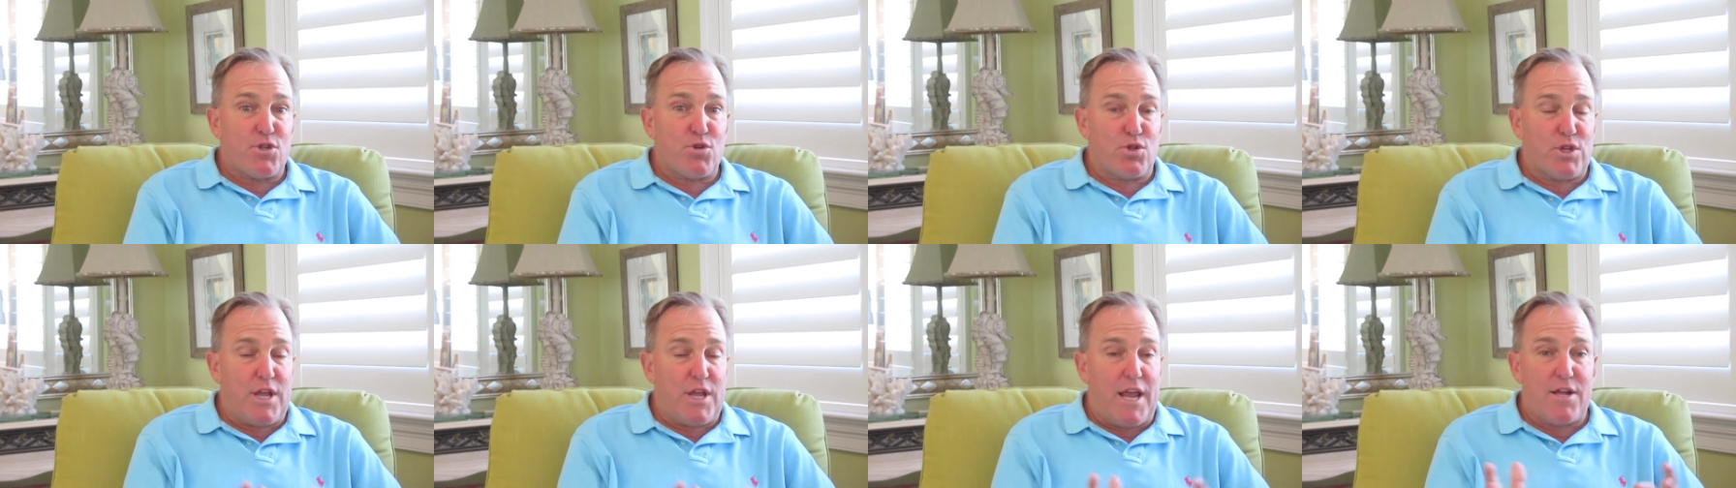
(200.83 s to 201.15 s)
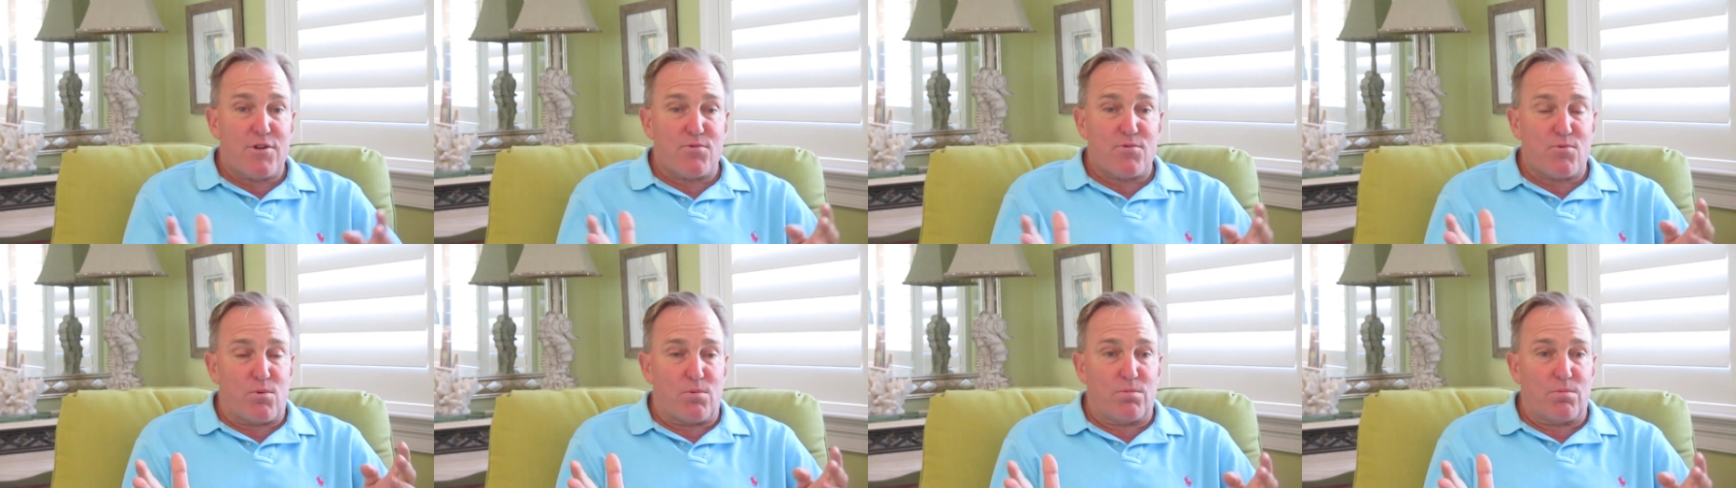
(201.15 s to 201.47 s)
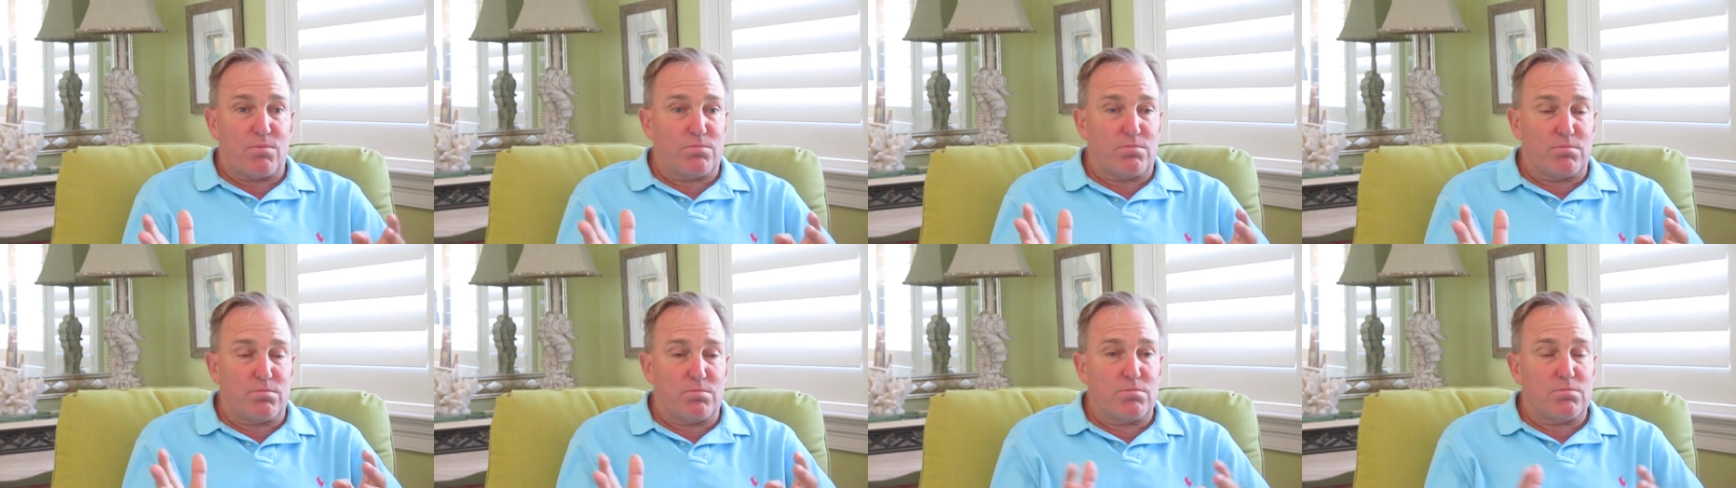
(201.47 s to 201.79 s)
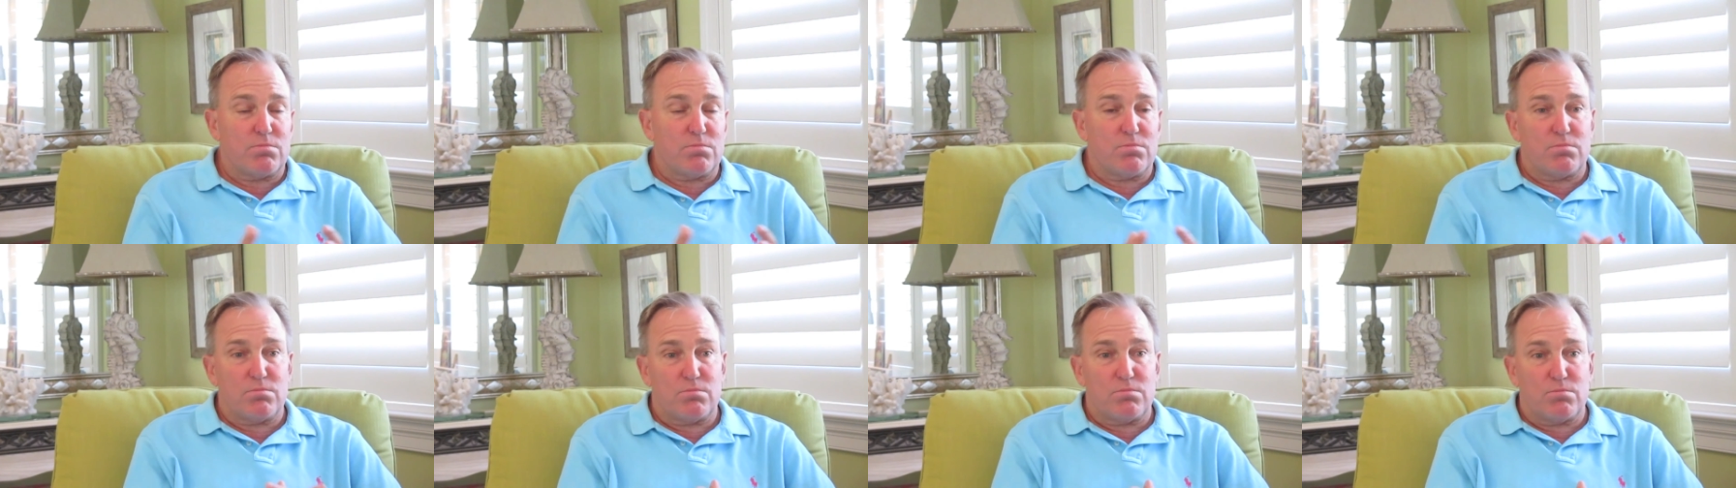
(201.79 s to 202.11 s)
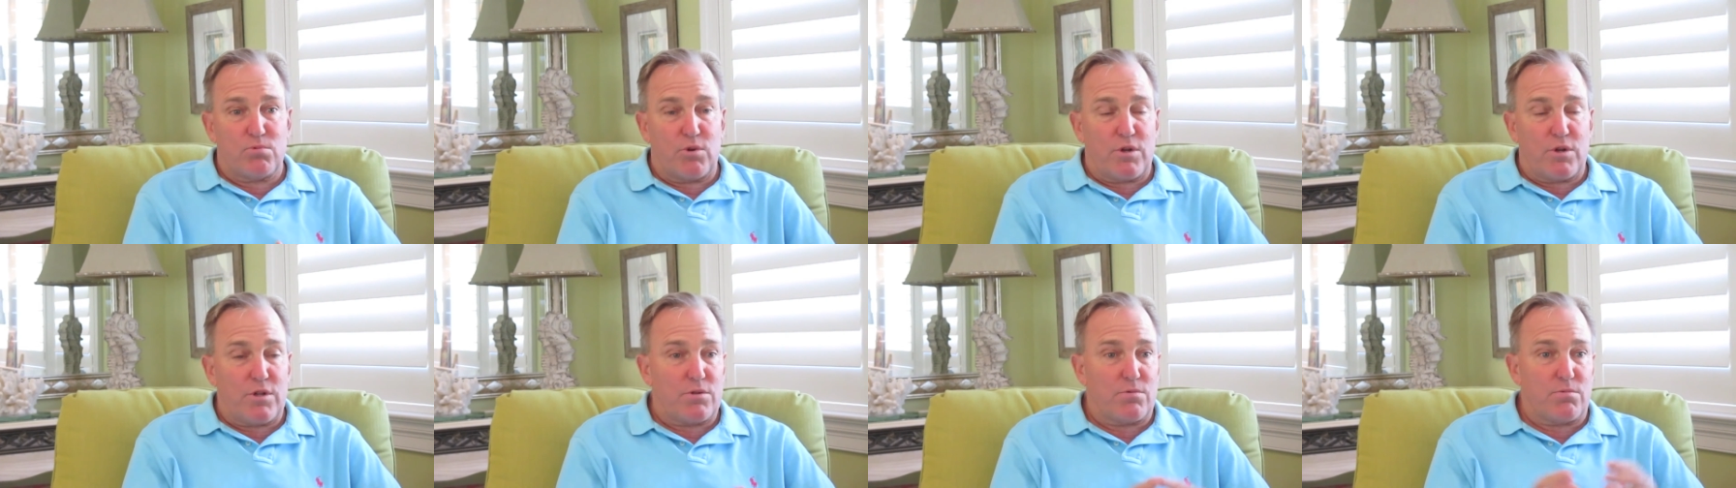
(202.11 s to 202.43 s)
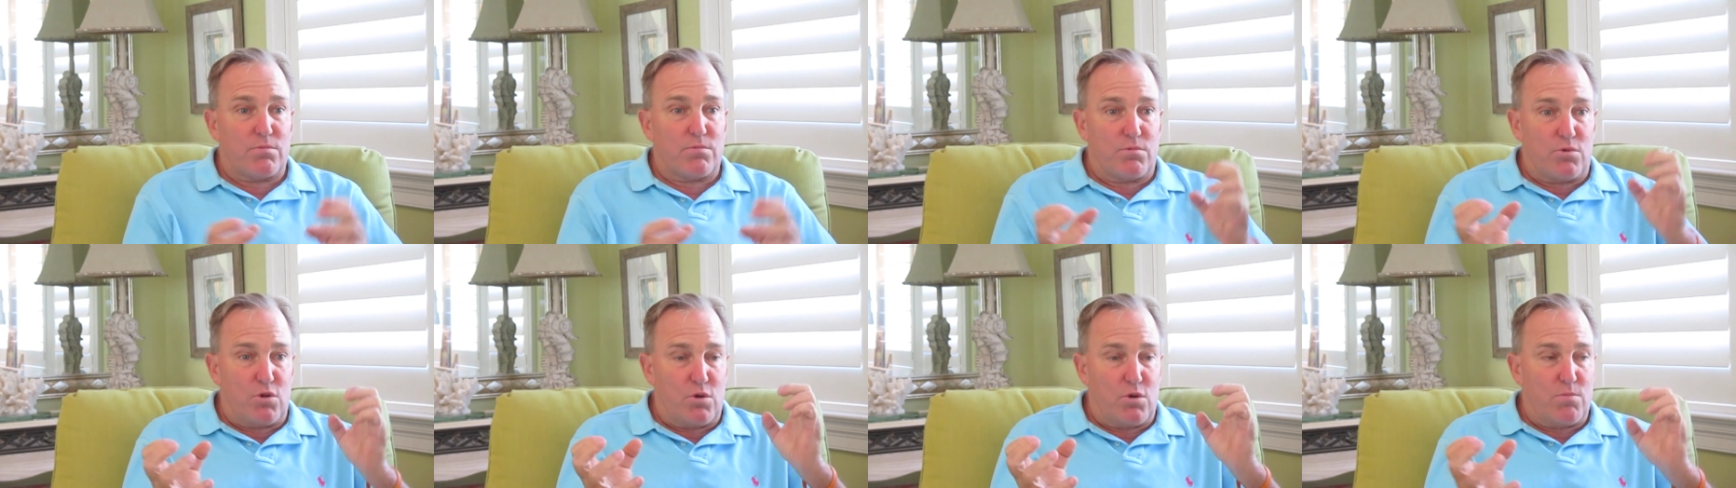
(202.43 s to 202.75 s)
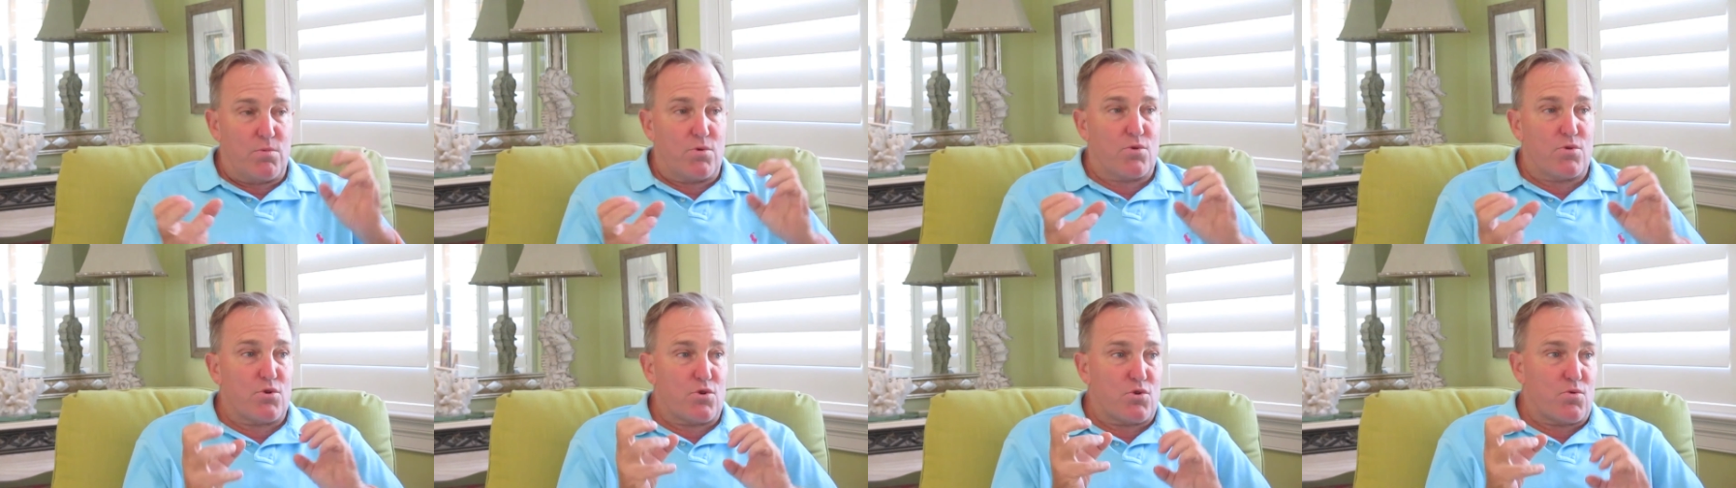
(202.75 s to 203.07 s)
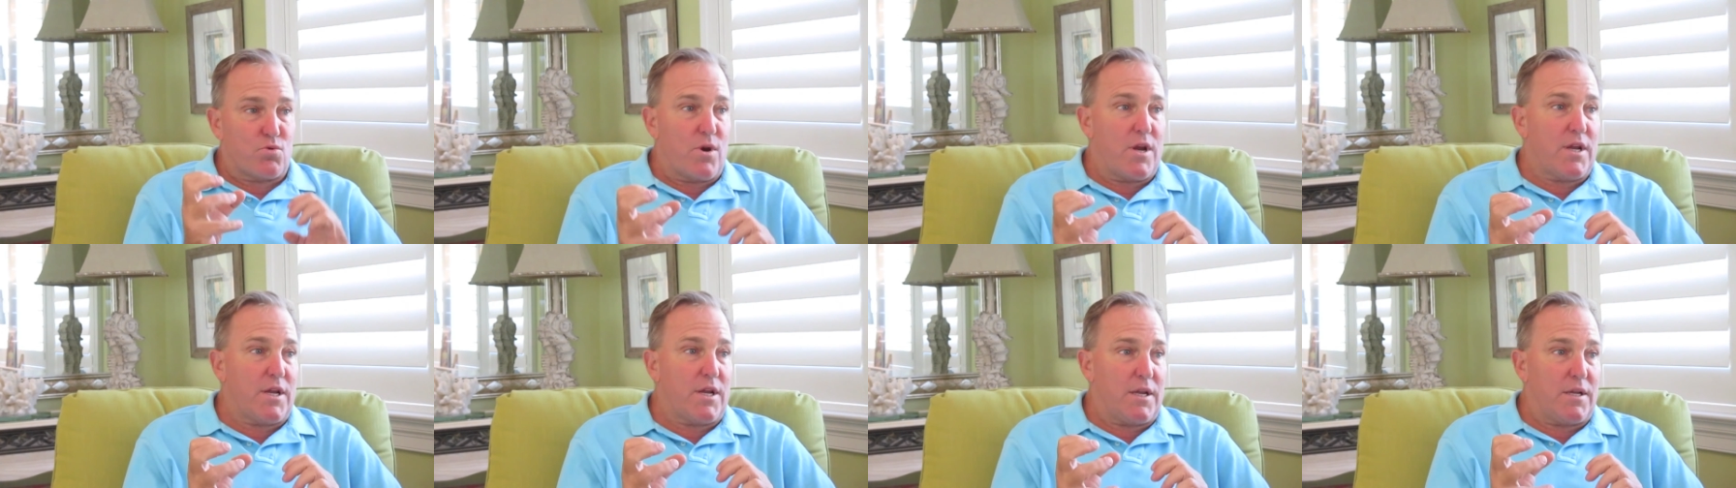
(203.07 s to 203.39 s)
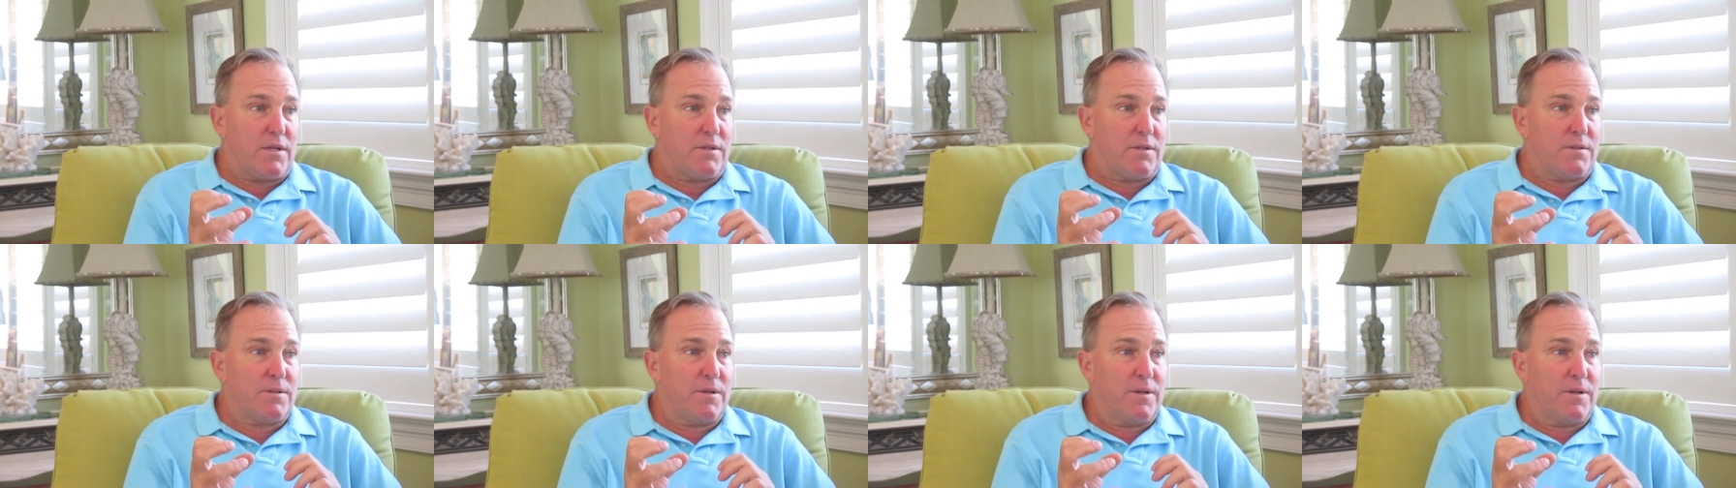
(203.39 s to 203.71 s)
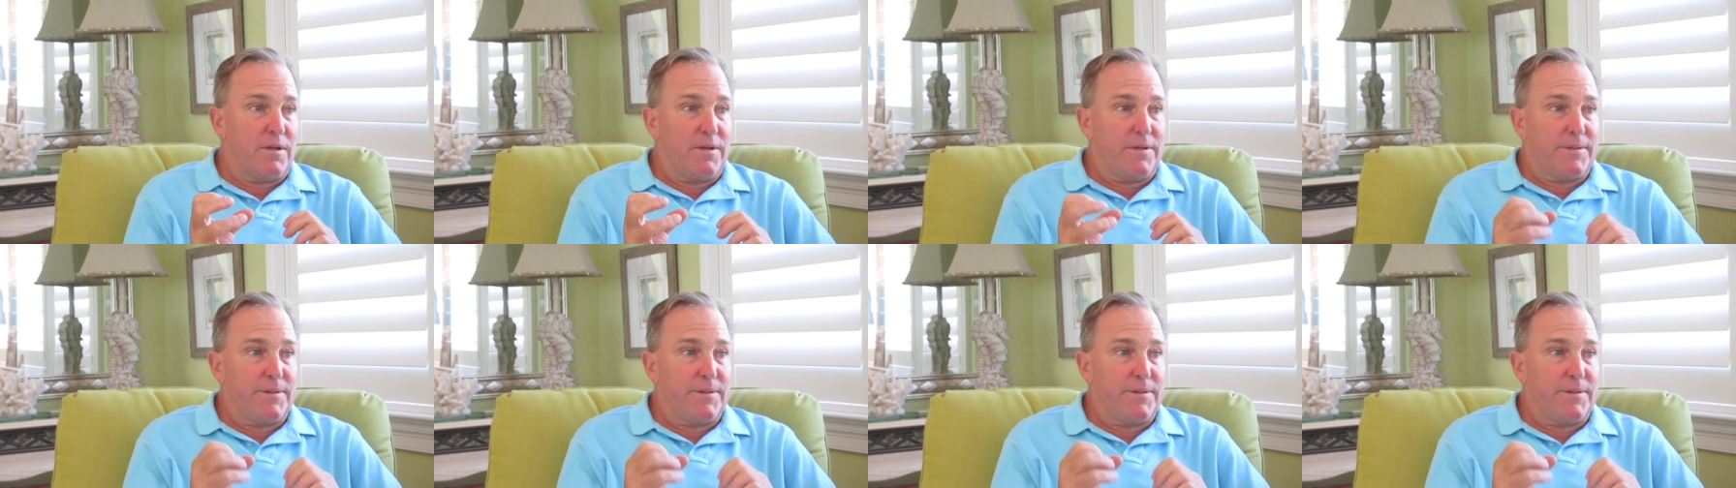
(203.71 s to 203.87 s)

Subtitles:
2 scans were where the tumors are shrinking,